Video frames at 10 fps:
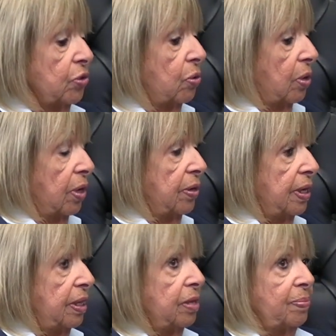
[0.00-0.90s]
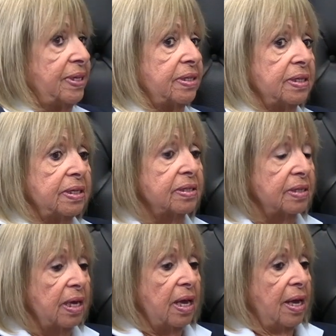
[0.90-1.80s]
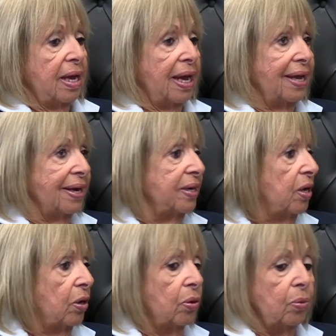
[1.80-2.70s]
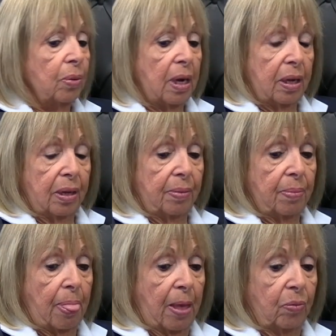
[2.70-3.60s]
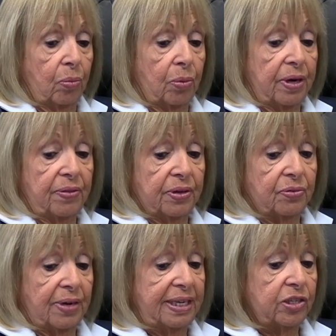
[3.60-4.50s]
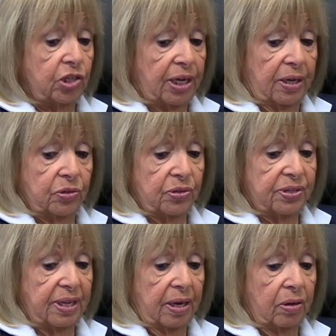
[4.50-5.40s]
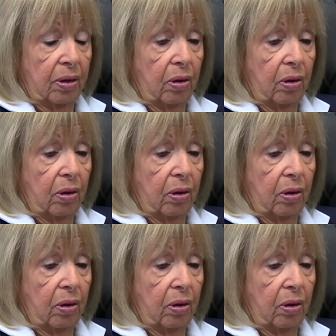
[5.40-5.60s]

are in the business. And I know one of the greatest challenges that